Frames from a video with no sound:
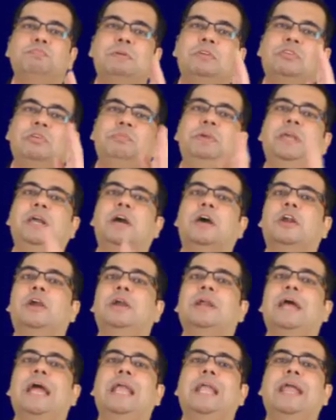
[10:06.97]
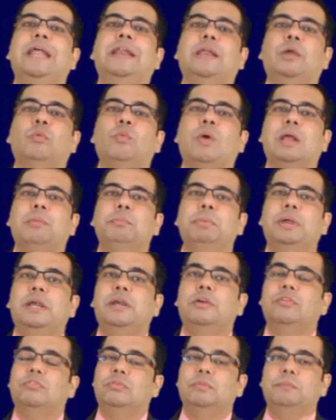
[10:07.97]
specific current guideline
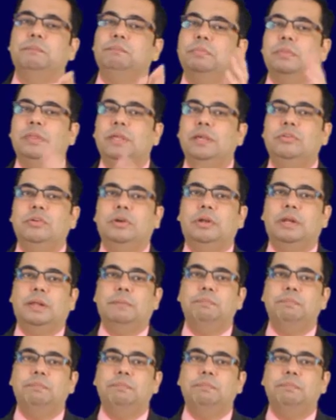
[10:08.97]
requirements, etc.